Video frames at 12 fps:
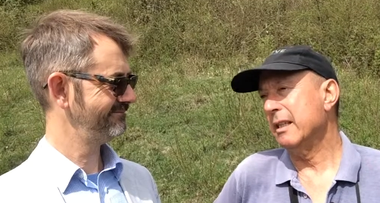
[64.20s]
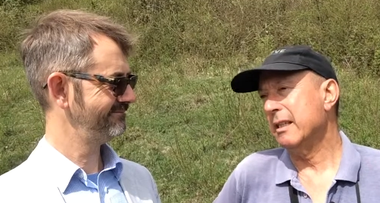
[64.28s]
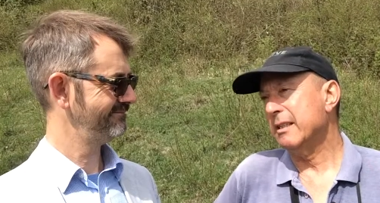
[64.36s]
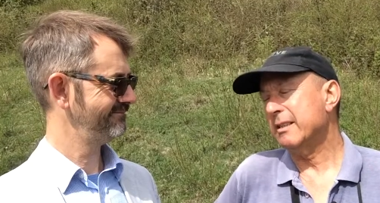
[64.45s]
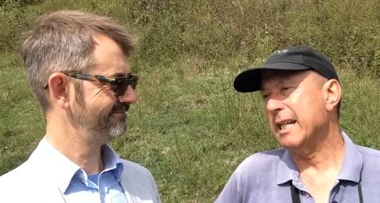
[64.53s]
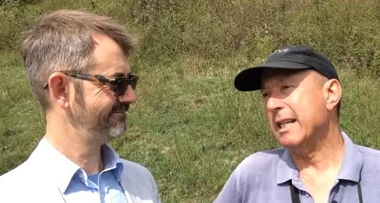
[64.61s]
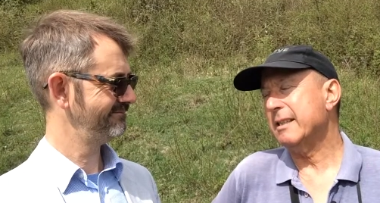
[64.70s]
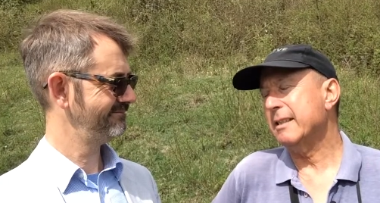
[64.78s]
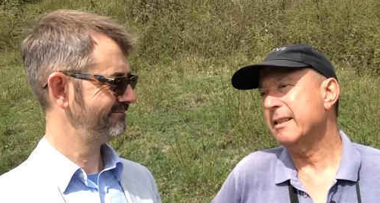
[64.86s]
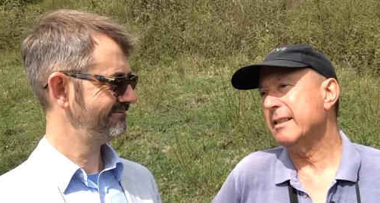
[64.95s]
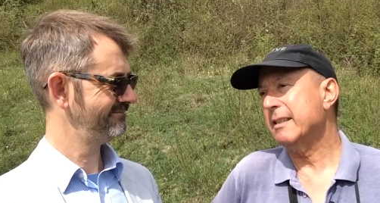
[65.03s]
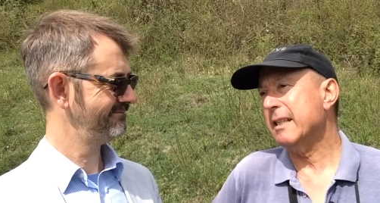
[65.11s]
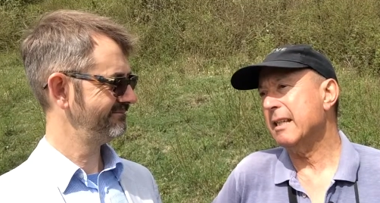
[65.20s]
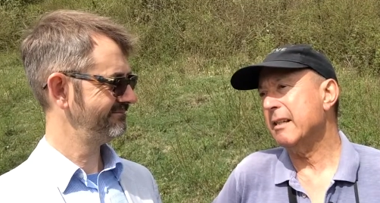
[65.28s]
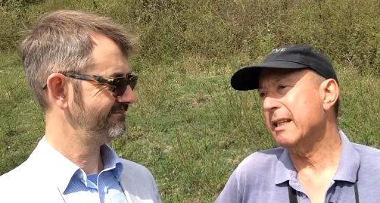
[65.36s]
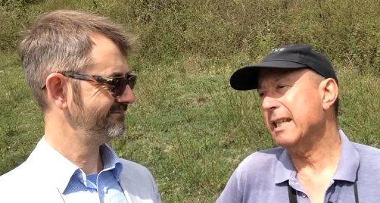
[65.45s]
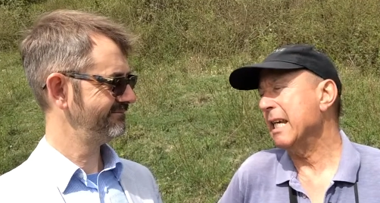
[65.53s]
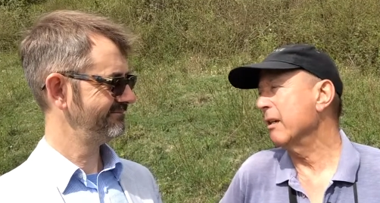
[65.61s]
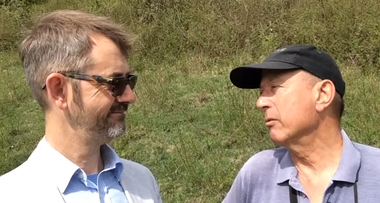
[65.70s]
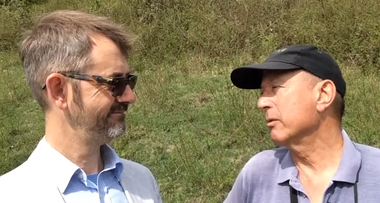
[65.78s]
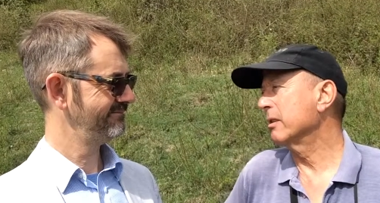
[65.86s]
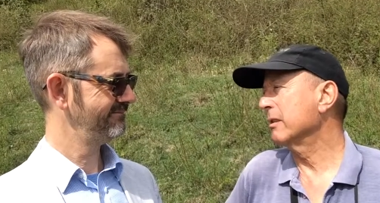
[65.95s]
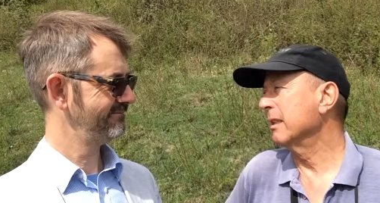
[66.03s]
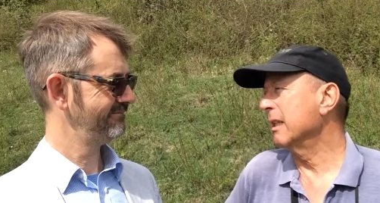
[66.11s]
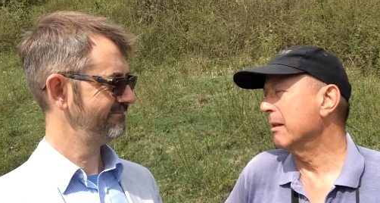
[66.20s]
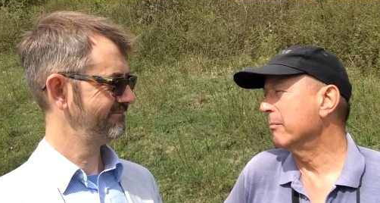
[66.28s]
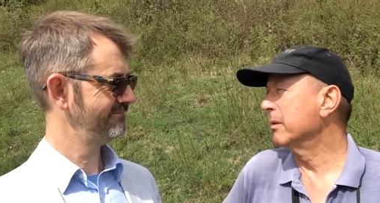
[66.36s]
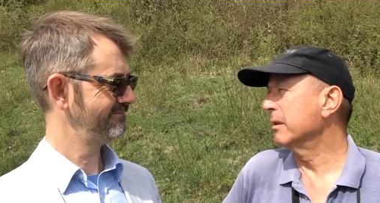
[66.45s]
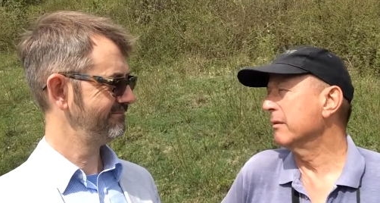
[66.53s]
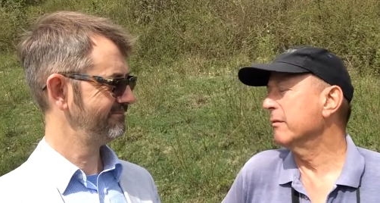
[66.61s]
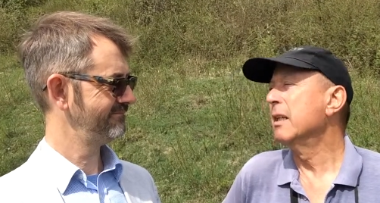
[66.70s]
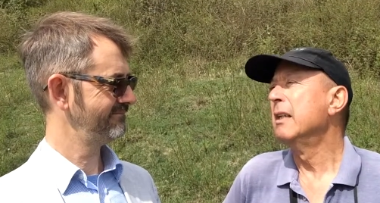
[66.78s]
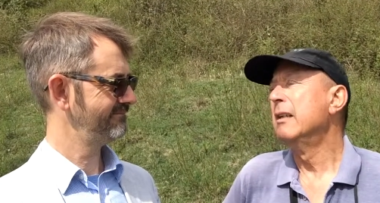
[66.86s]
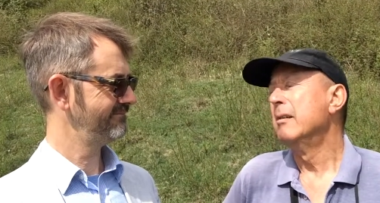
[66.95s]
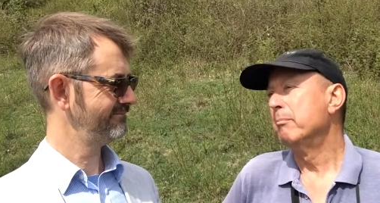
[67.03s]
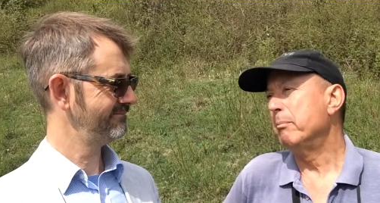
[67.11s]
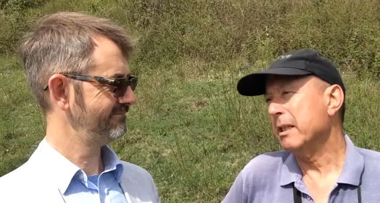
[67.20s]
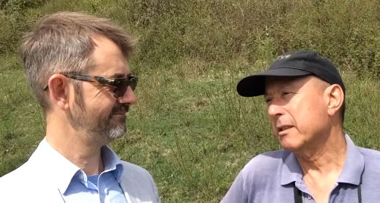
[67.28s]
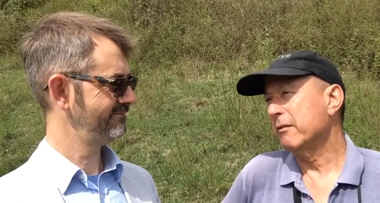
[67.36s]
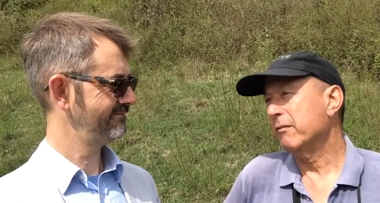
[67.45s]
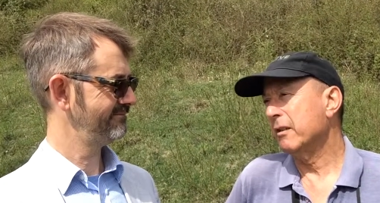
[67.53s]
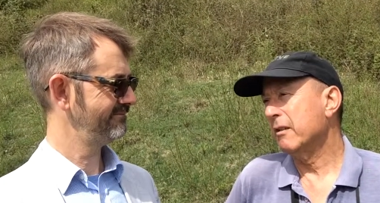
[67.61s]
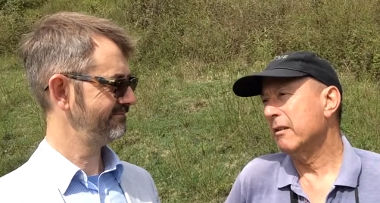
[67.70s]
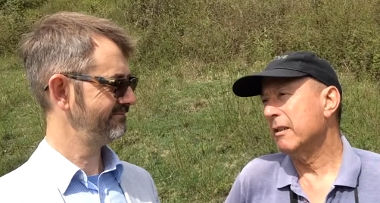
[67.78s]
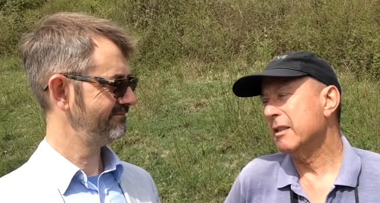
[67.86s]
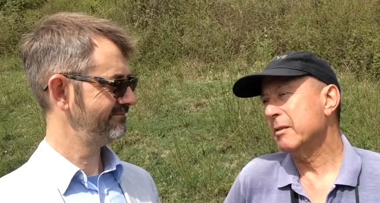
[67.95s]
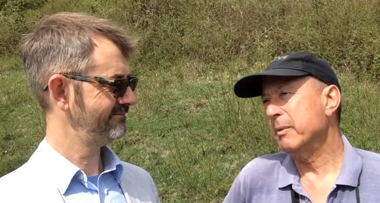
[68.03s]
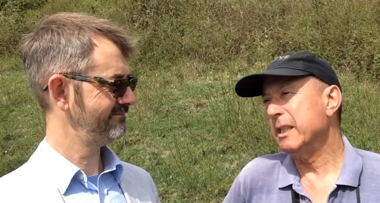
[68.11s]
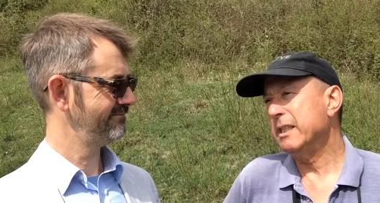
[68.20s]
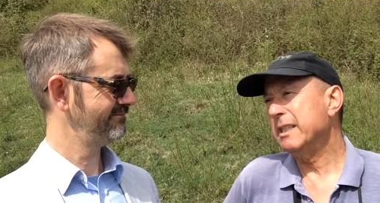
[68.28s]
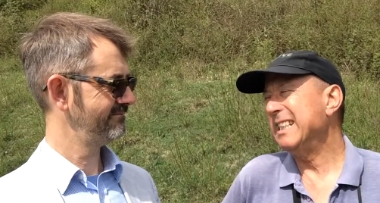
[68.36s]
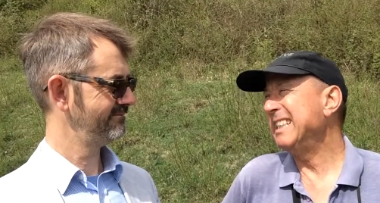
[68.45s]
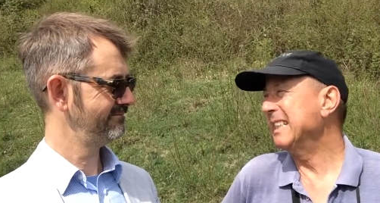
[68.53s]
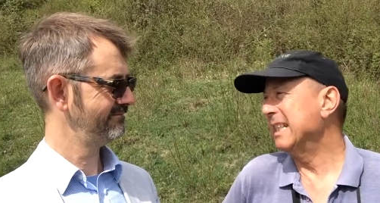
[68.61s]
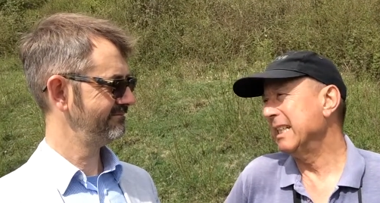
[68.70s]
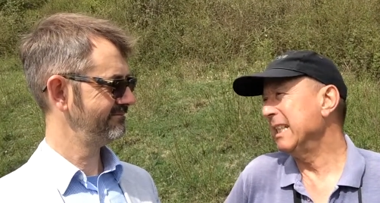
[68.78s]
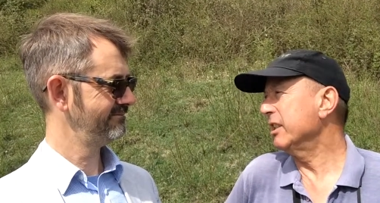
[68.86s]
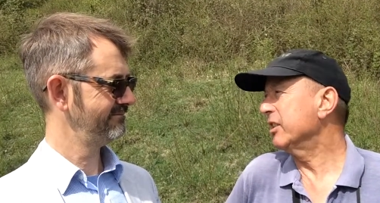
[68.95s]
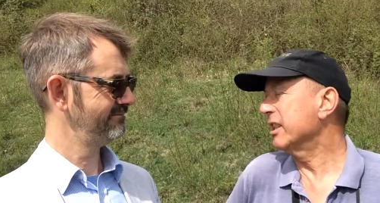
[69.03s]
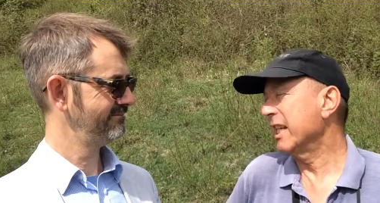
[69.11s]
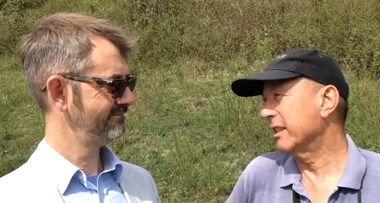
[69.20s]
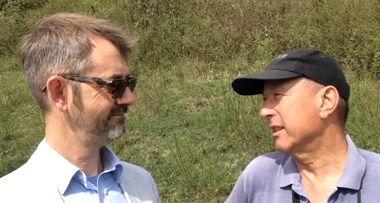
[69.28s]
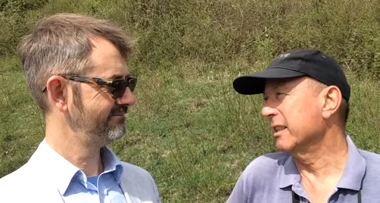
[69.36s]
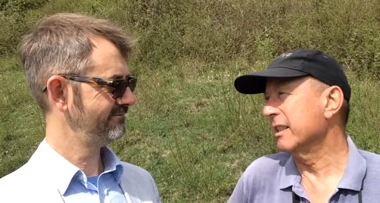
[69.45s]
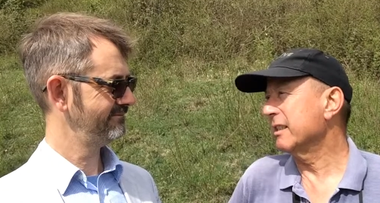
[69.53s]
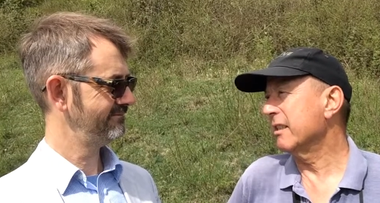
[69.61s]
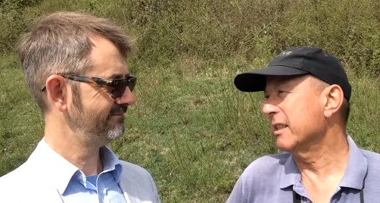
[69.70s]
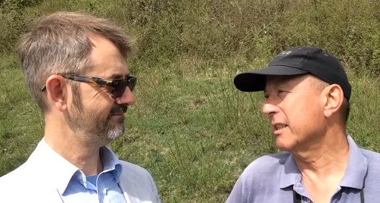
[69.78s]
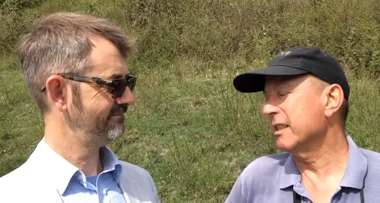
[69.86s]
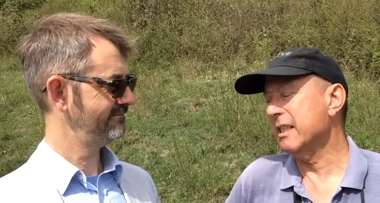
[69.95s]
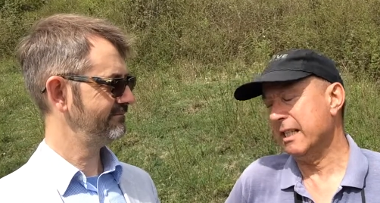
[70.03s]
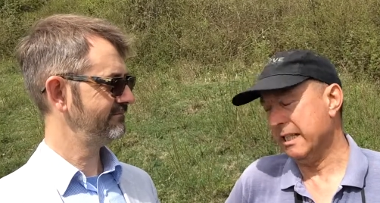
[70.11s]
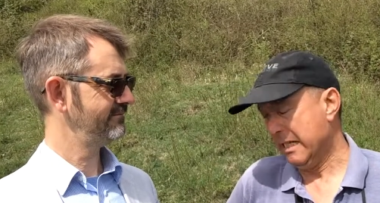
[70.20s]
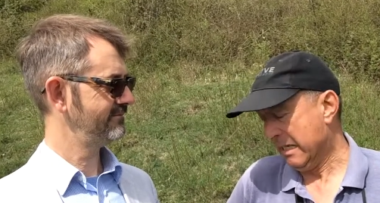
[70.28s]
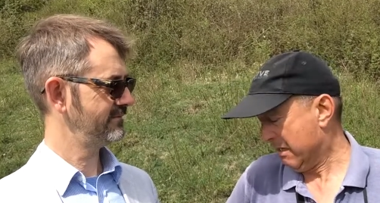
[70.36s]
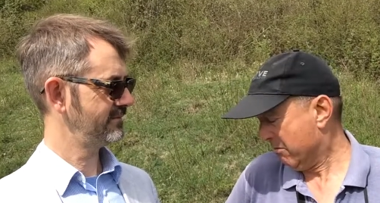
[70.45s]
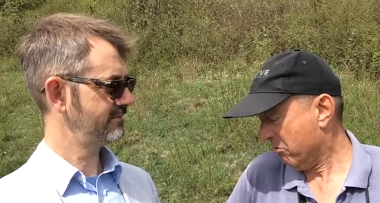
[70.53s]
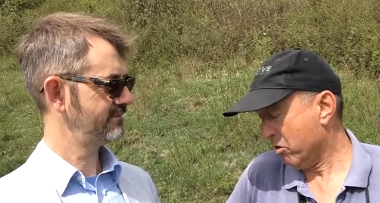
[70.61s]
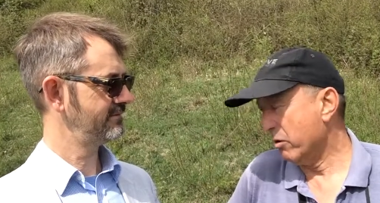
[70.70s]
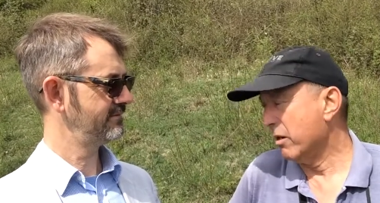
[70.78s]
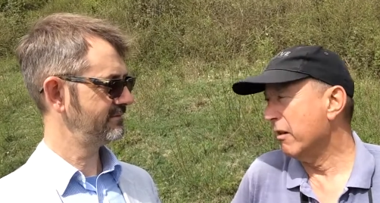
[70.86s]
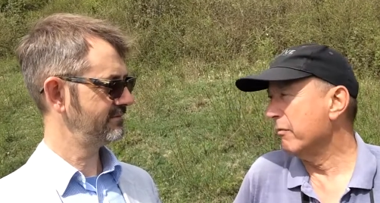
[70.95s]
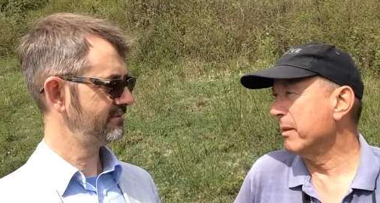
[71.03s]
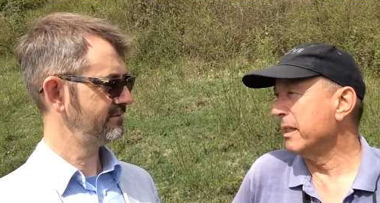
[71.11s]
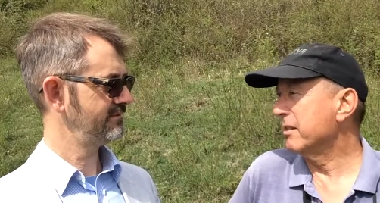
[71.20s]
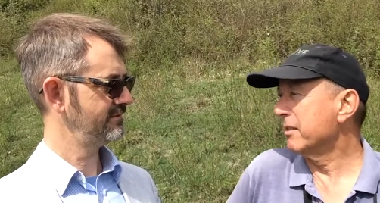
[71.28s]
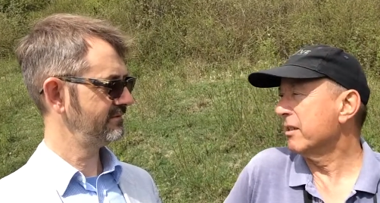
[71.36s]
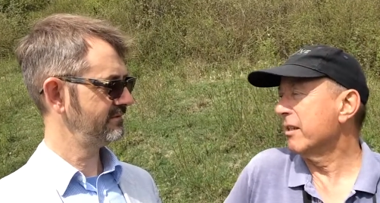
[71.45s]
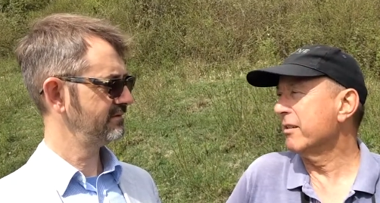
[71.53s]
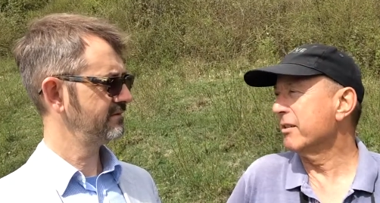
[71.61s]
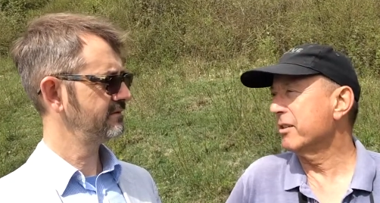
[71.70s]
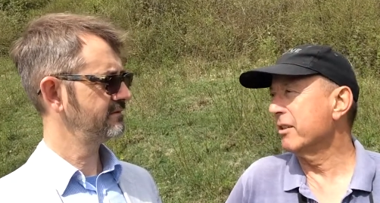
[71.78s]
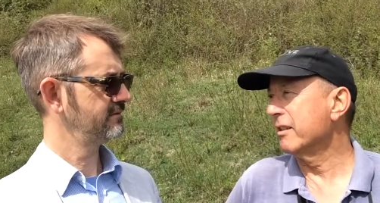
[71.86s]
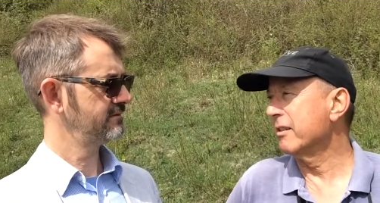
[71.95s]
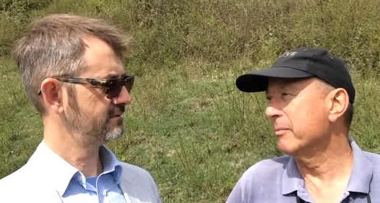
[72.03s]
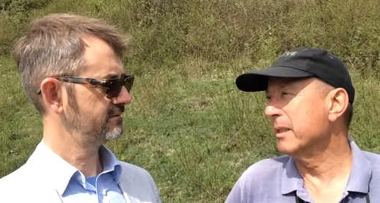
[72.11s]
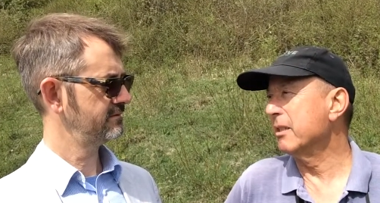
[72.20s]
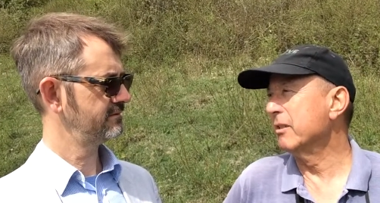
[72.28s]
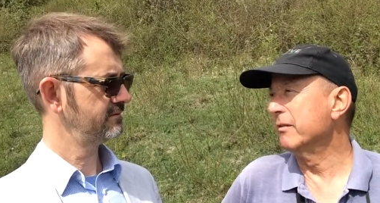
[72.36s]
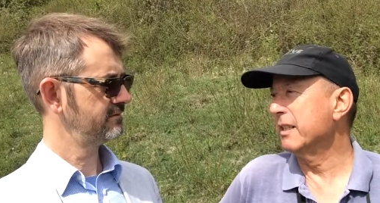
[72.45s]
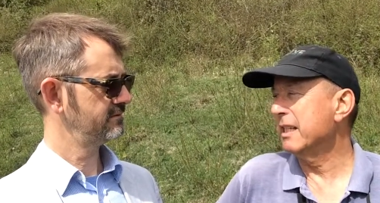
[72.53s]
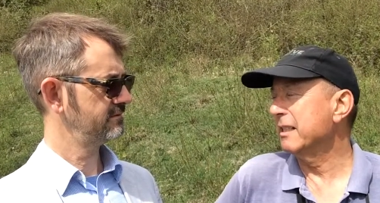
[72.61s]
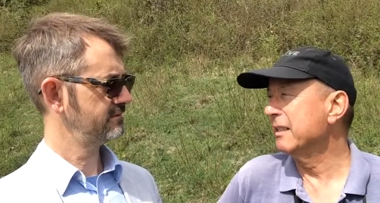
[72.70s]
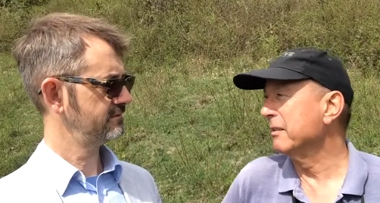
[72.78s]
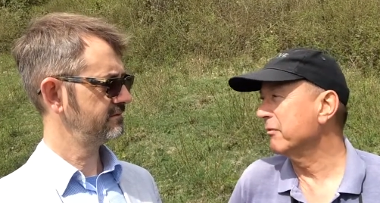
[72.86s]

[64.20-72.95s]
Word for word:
Speaker 1: uh, sectors and I count the number of butterfly species in each sector that I see. Two and a half metres either side of me, overhead and